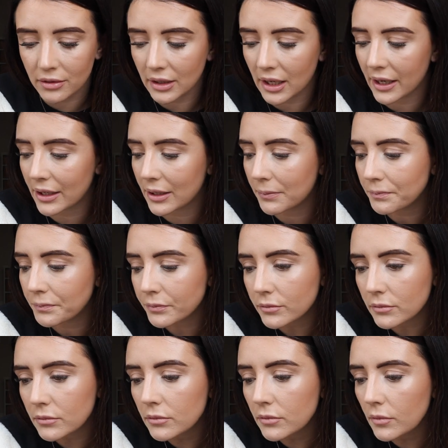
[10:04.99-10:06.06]
And like,
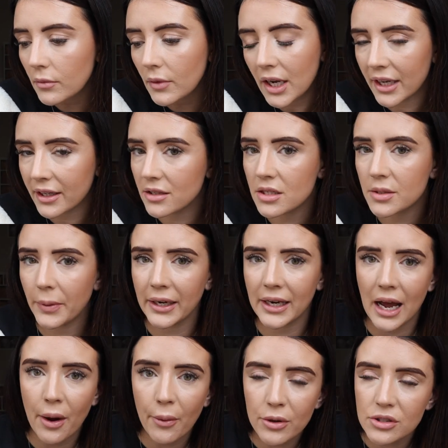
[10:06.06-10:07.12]
I can
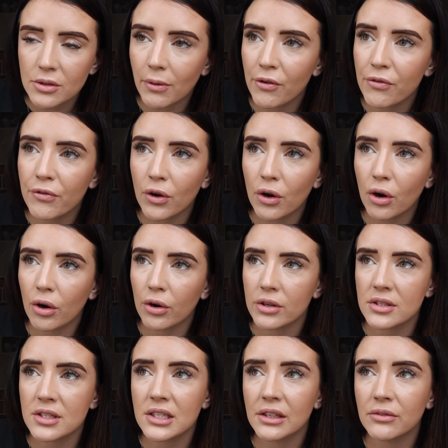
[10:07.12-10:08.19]
spend hours on my phone,
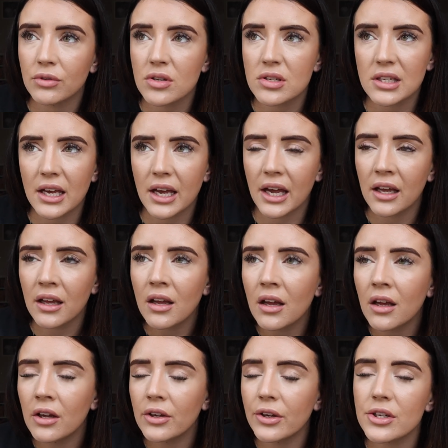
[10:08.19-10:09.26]
and Steve will say,
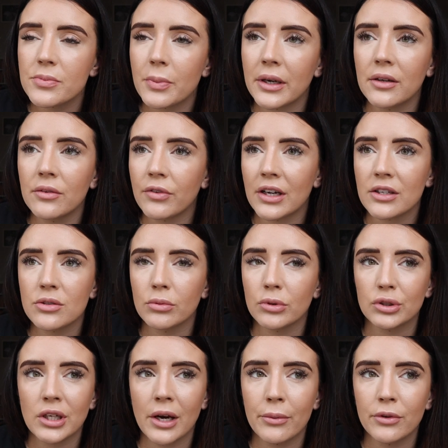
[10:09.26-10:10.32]
"You're spending far too
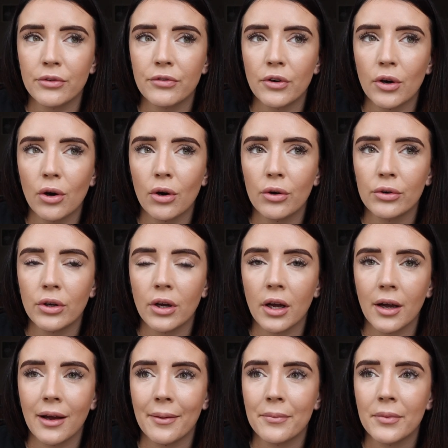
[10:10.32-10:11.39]
much time on your phone.
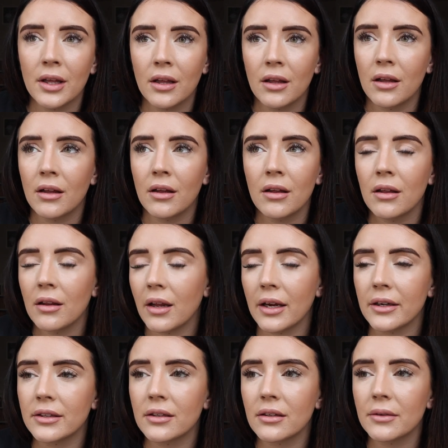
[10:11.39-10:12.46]

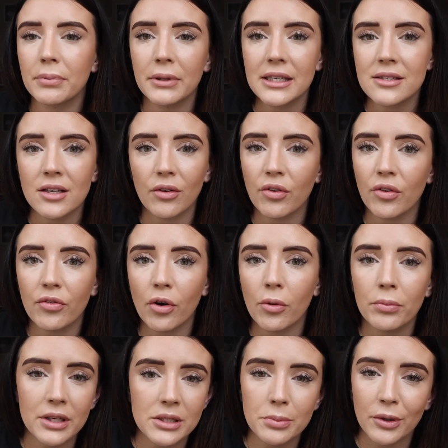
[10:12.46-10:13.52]
Like, please get off your
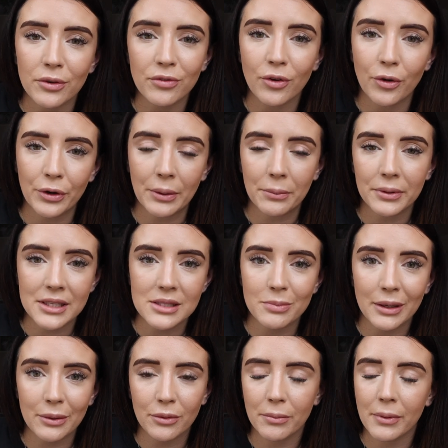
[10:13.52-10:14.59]
phone, please put your phone down, please
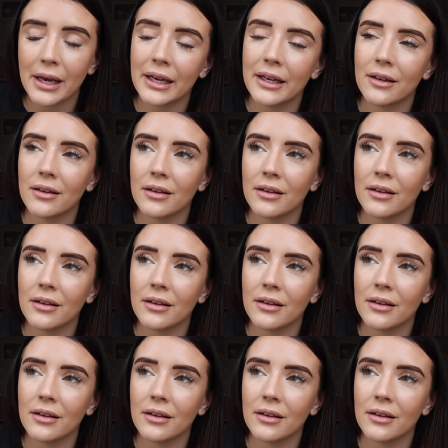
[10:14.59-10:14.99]
be with me."